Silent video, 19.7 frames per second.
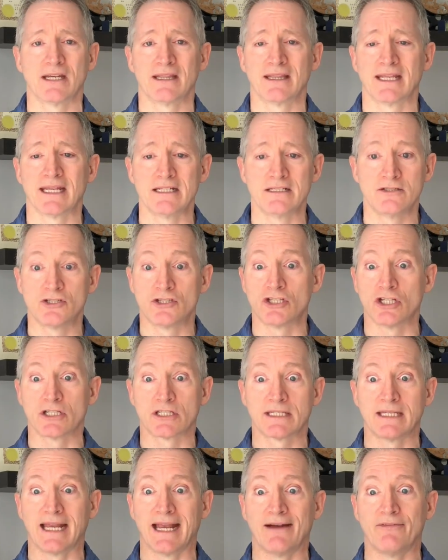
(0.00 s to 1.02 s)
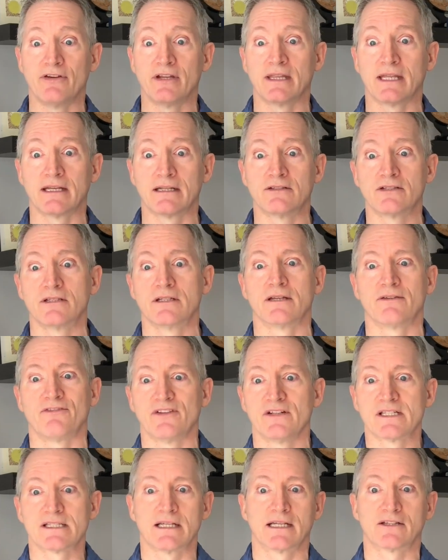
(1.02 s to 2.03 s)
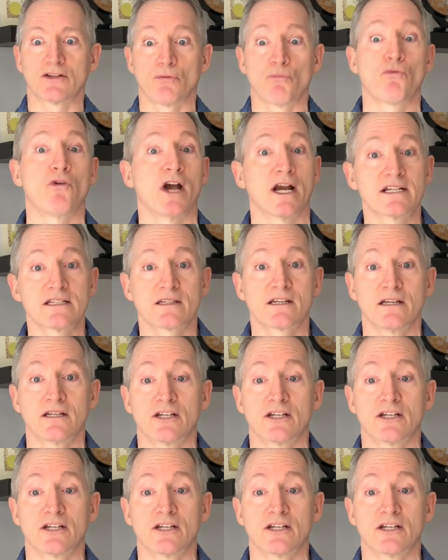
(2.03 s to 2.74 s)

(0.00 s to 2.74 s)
and then just everything, it feels like the rug's